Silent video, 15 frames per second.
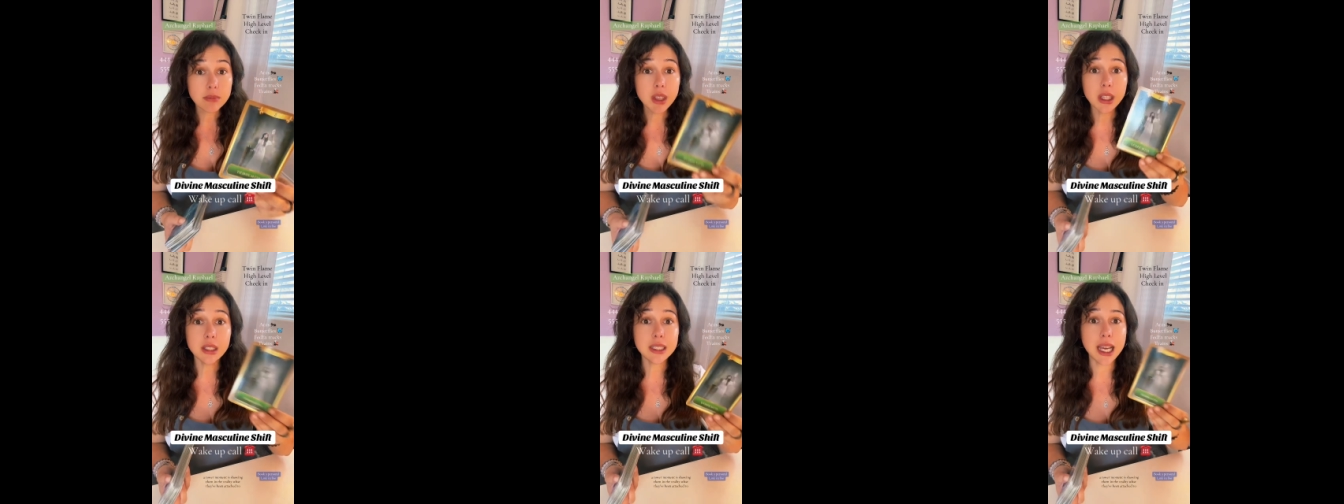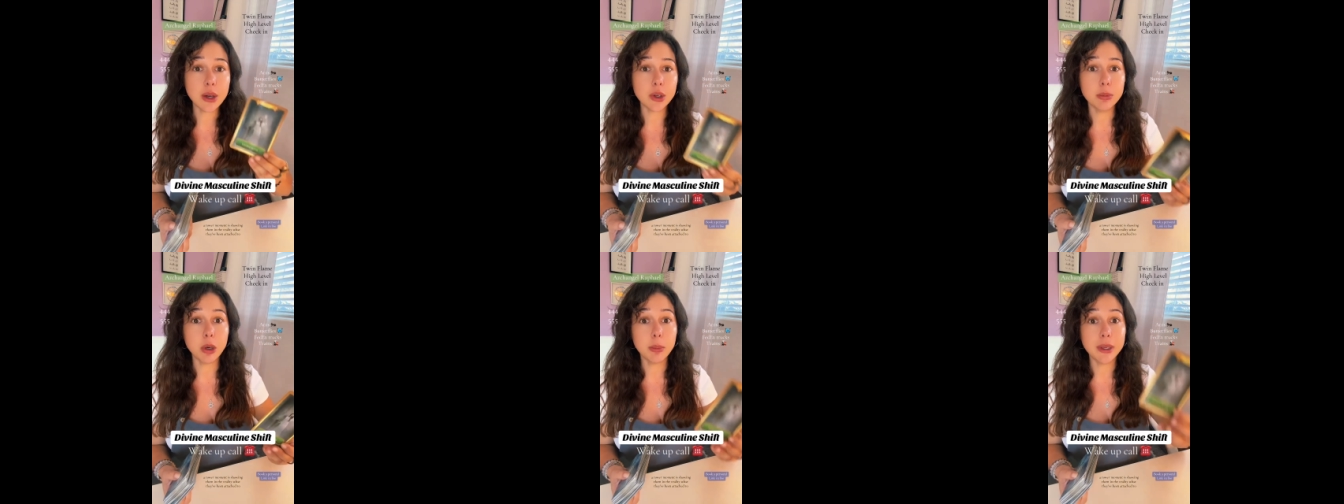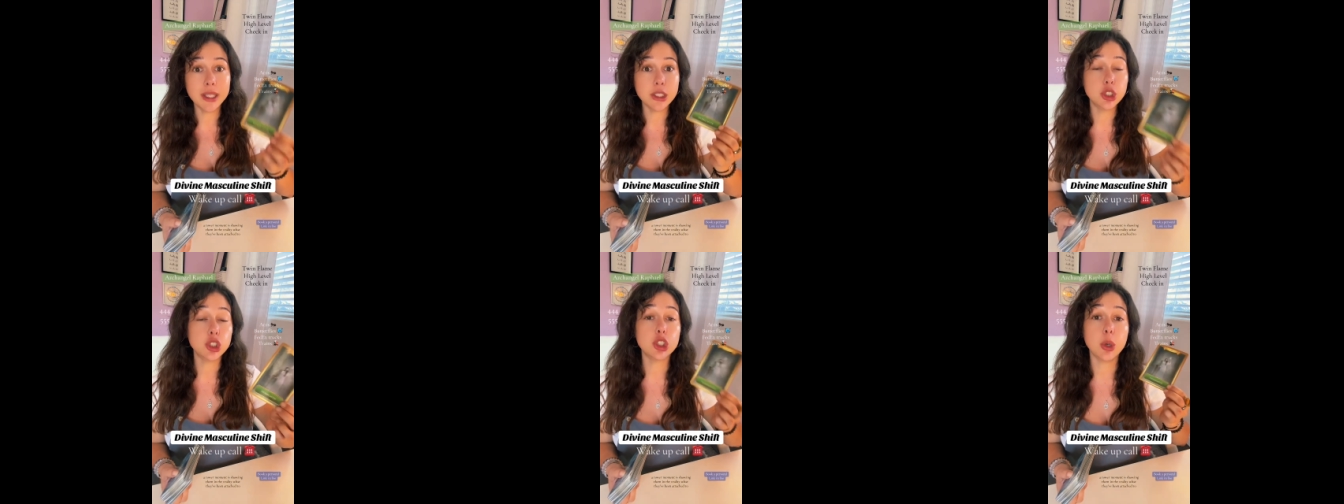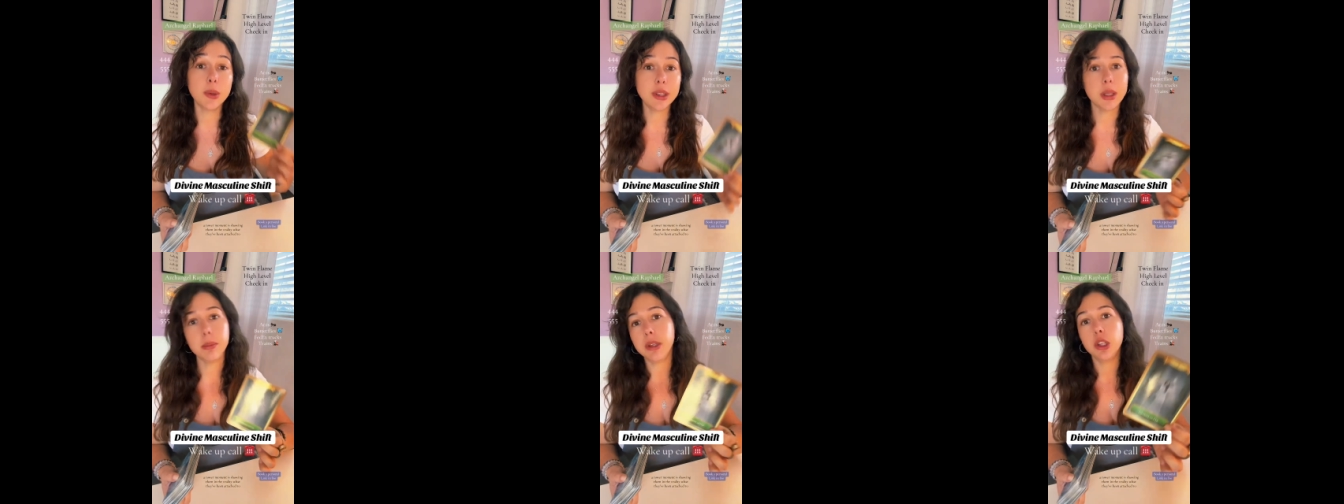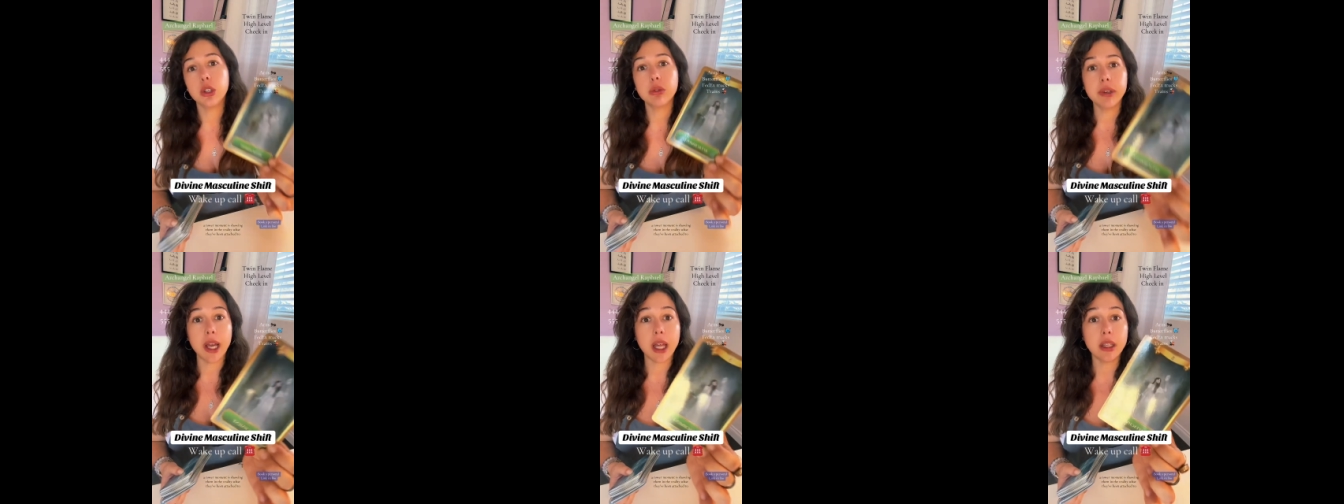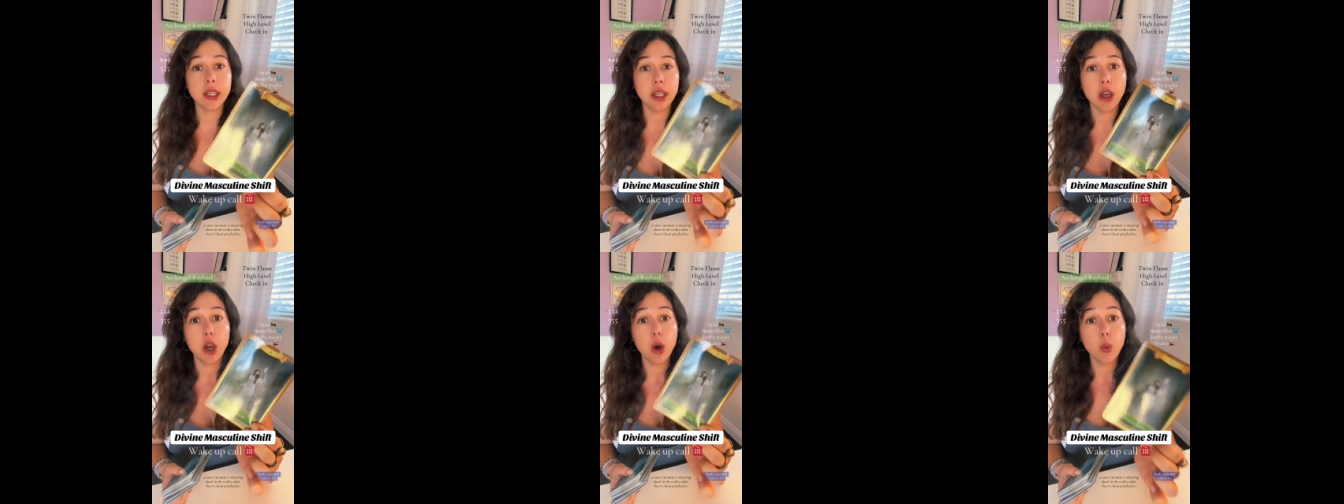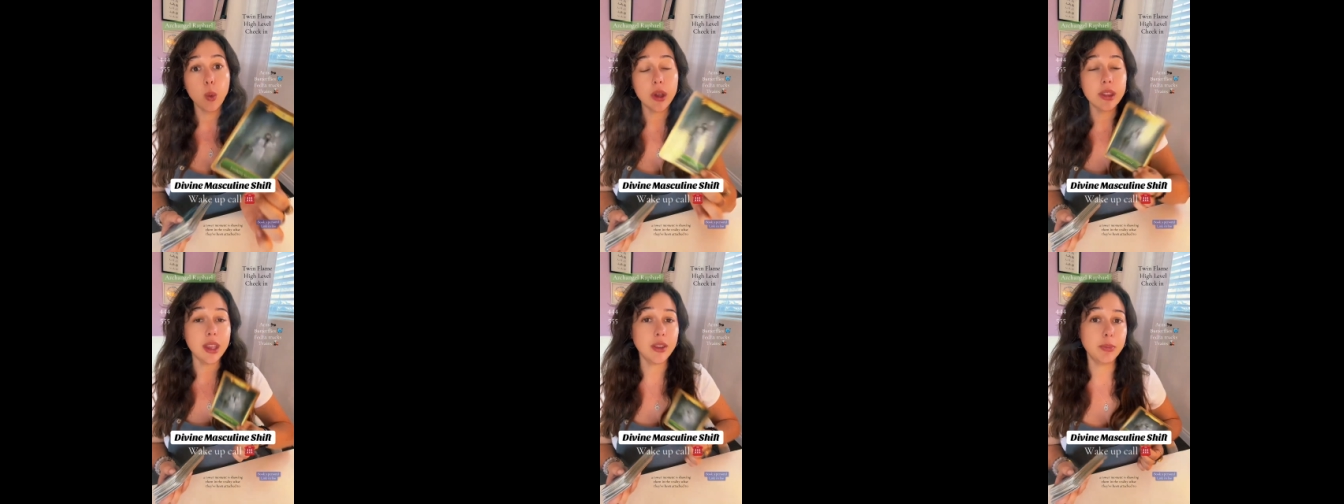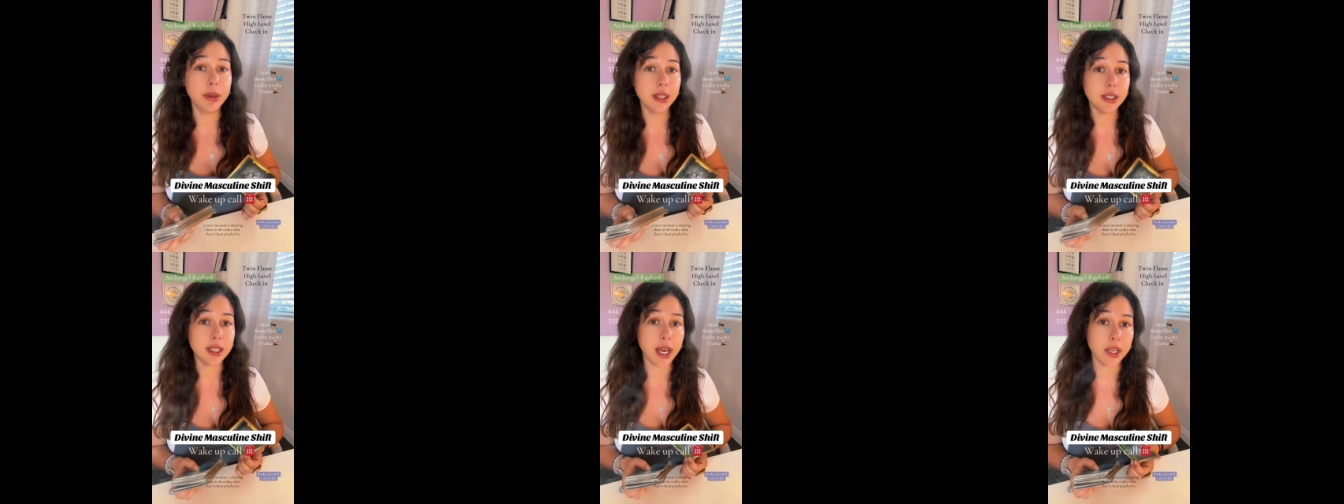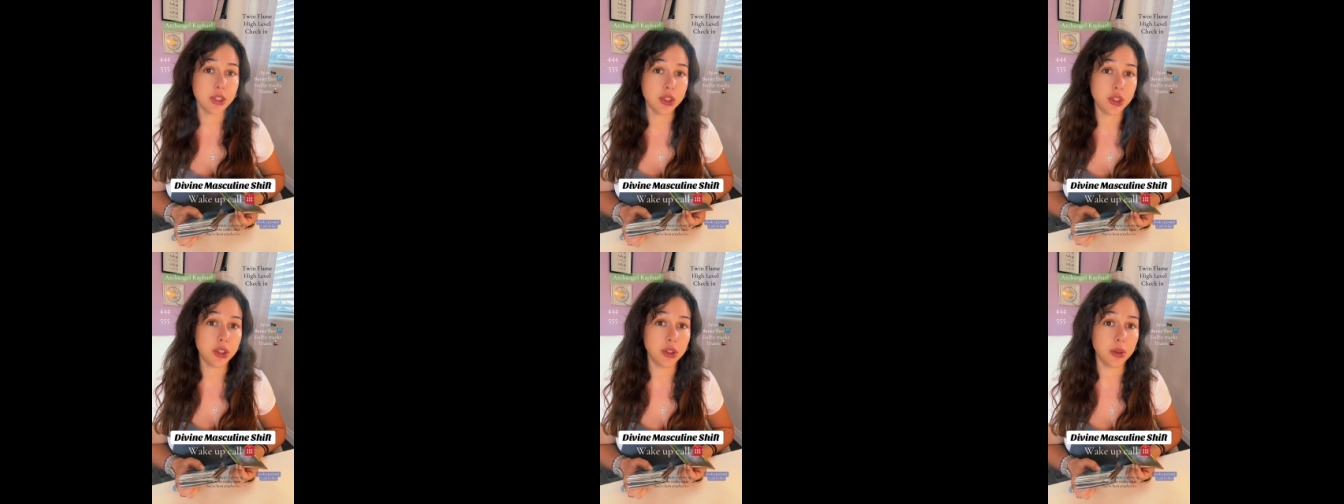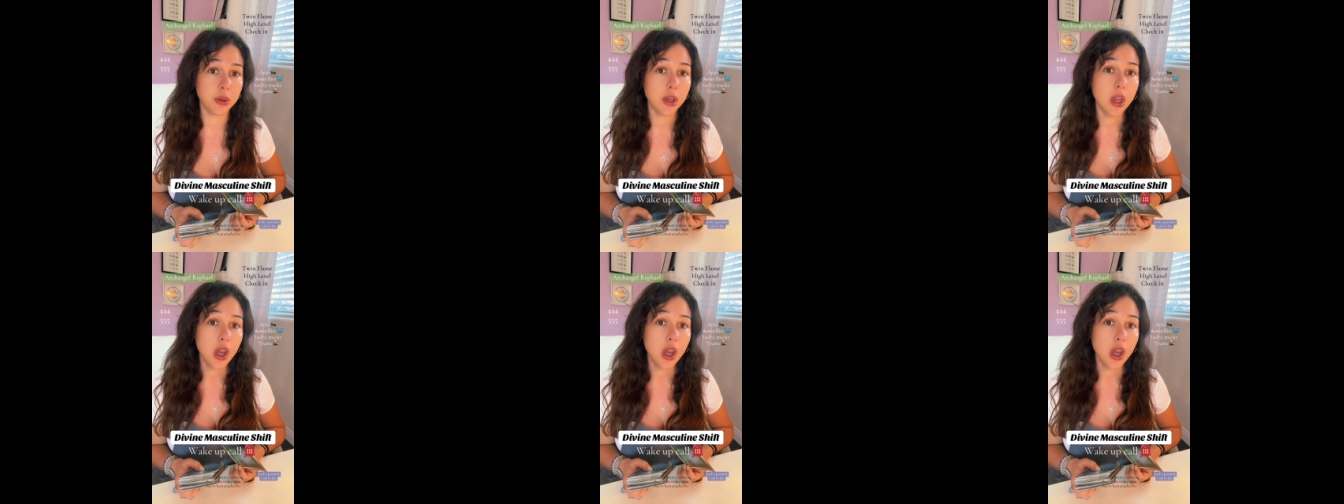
A tower moment is showing them in their reality what they've been attached to.